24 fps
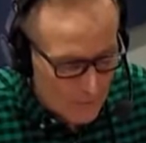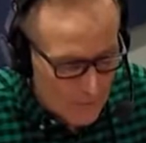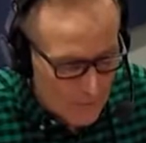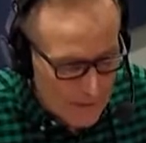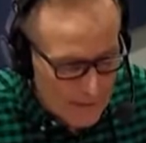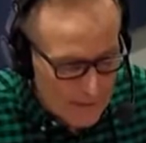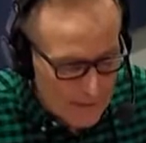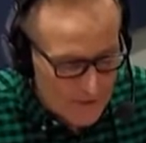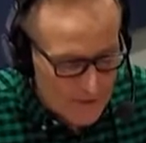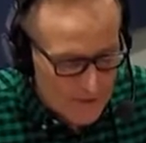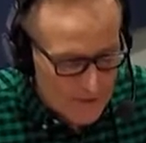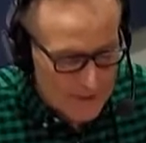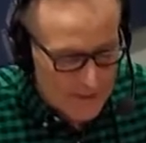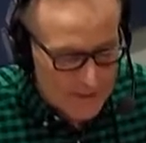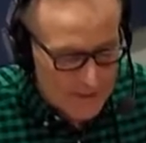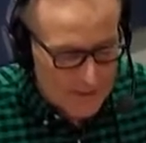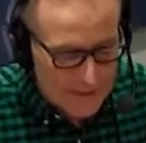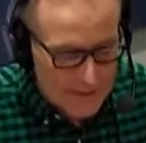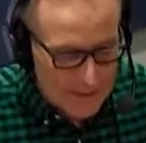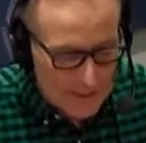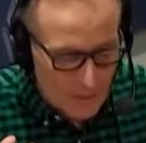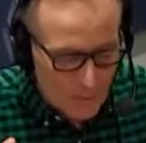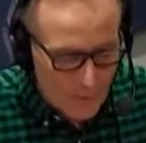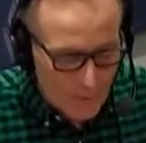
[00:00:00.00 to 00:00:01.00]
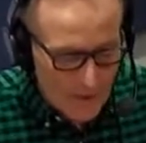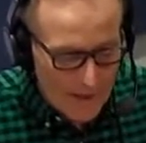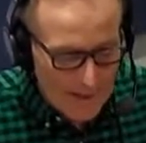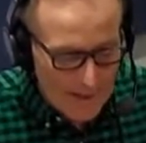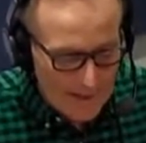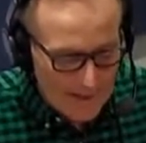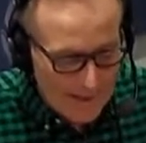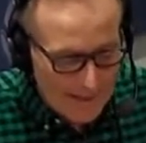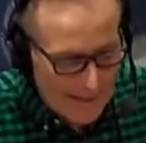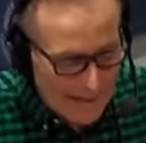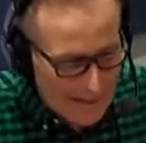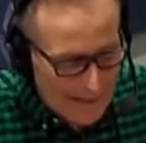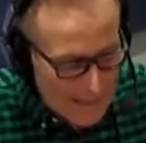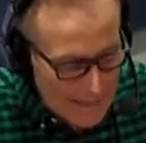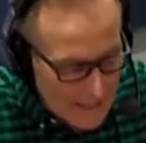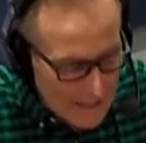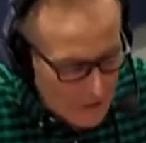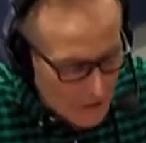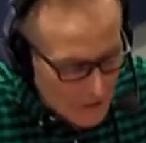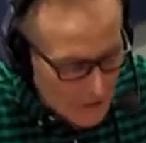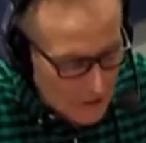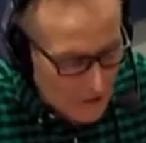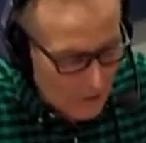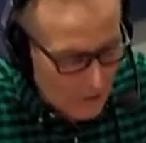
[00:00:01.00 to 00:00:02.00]
it says that he went and he
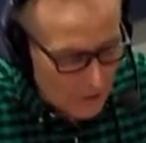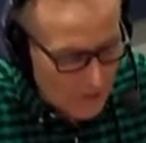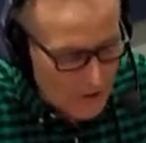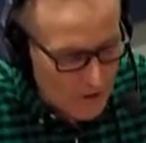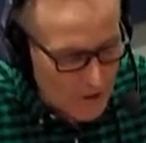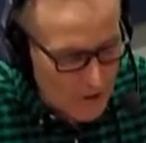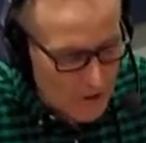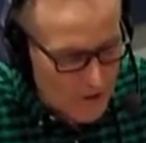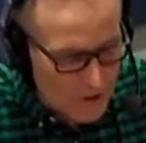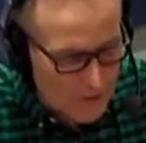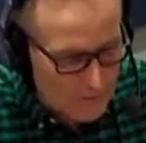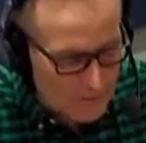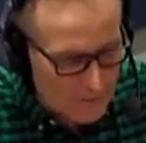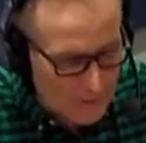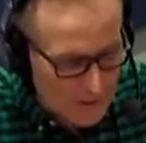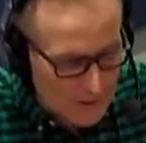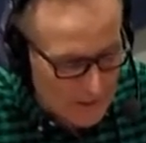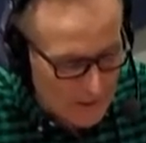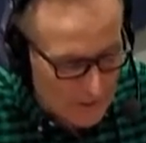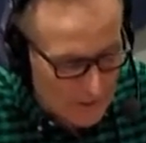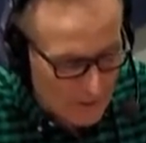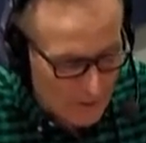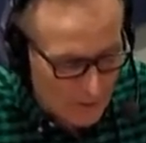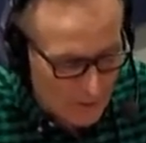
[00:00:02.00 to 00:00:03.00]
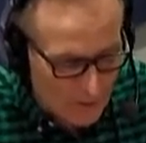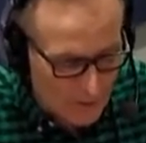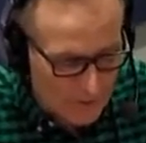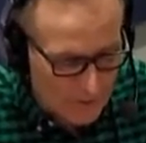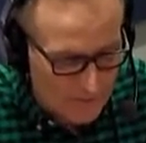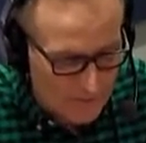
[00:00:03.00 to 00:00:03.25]
encouraged him in the Lord.